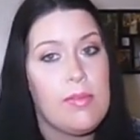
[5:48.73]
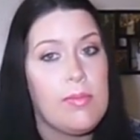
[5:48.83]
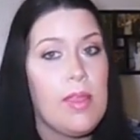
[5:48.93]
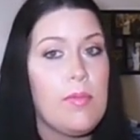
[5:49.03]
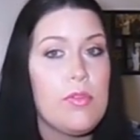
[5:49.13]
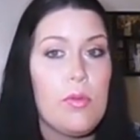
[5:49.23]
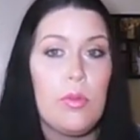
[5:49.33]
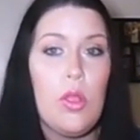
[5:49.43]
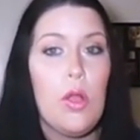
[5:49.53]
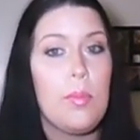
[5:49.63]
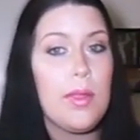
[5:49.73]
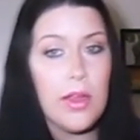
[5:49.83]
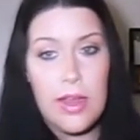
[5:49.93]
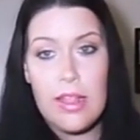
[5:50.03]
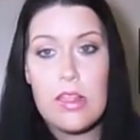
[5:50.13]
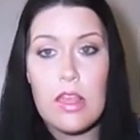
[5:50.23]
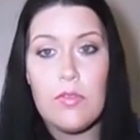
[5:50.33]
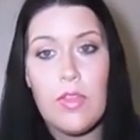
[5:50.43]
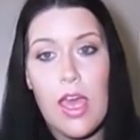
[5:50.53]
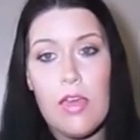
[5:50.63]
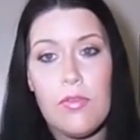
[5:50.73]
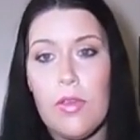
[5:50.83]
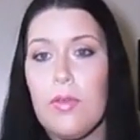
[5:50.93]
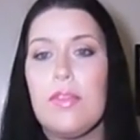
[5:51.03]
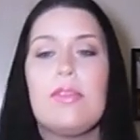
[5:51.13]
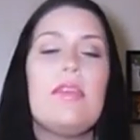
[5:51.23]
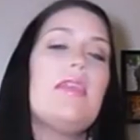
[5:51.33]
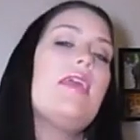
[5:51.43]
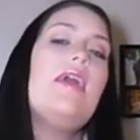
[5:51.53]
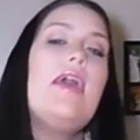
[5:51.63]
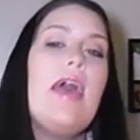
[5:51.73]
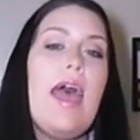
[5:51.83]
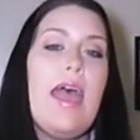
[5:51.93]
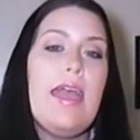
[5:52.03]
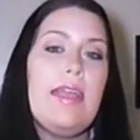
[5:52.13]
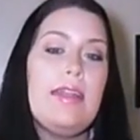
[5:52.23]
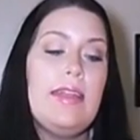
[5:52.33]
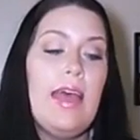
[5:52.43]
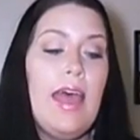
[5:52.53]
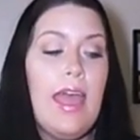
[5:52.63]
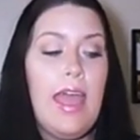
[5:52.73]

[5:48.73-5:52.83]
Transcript: Sometimes there were long periods of not focusing and